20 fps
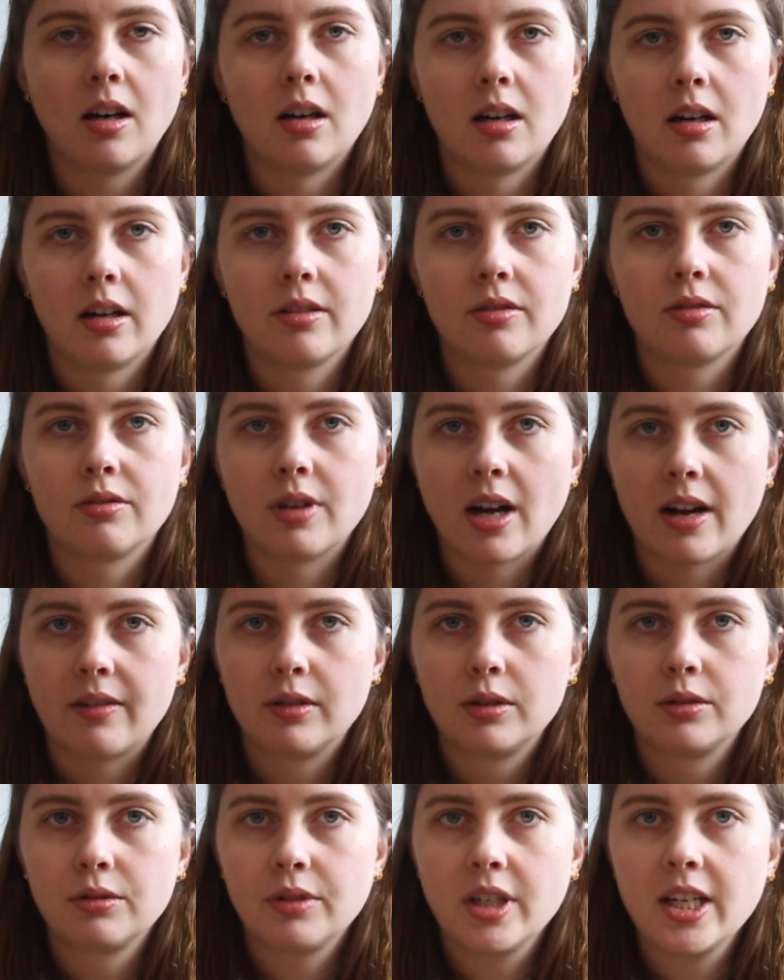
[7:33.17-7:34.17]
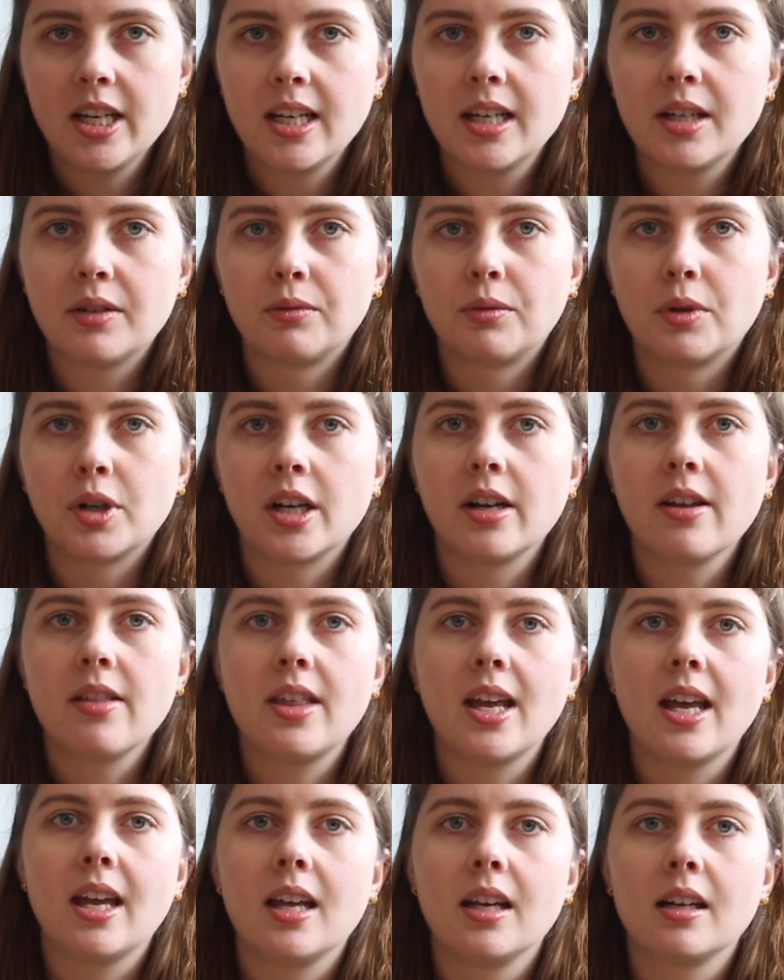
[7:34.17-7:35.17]
on Ravelry where
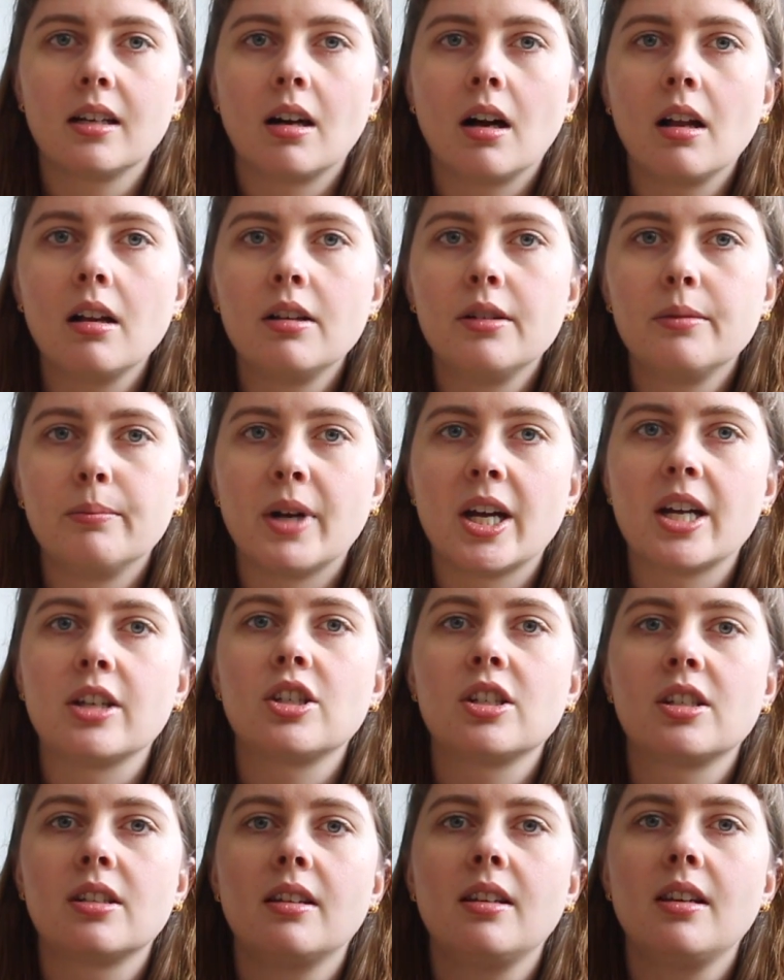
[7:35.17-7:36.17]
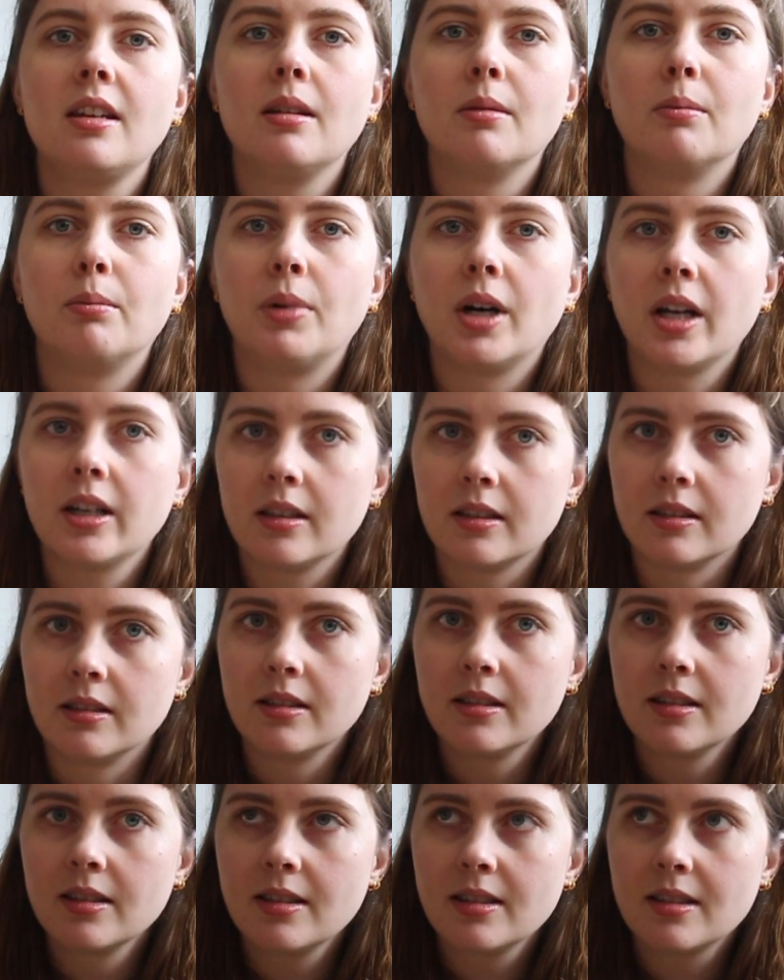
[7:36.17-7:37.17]
they color matched the
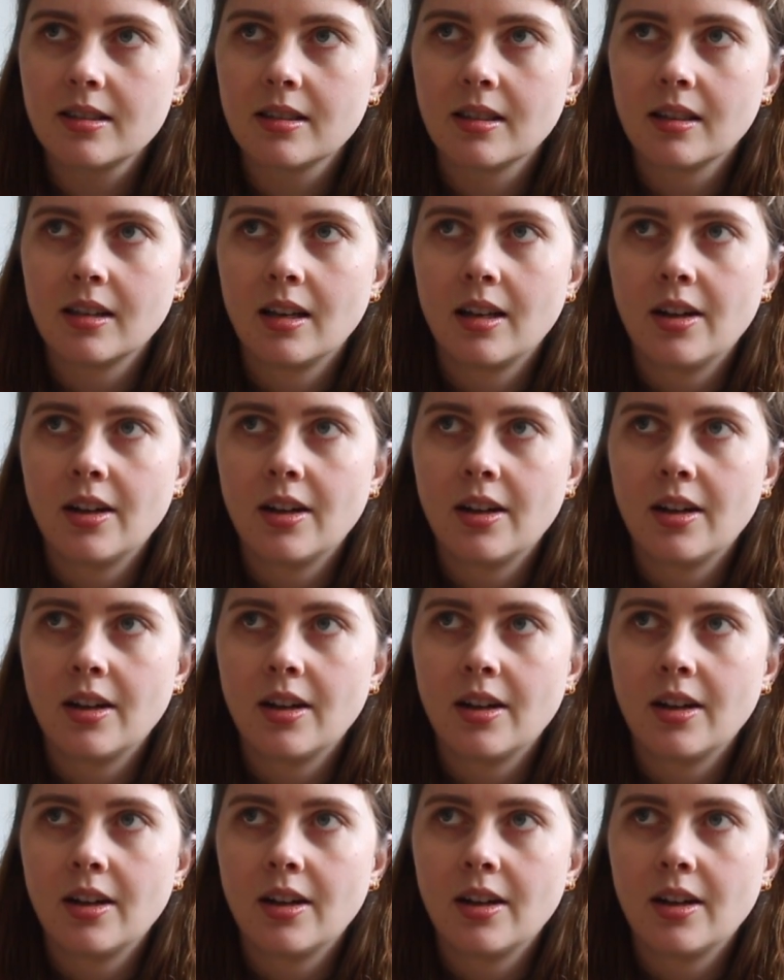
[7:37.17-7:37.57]
buttons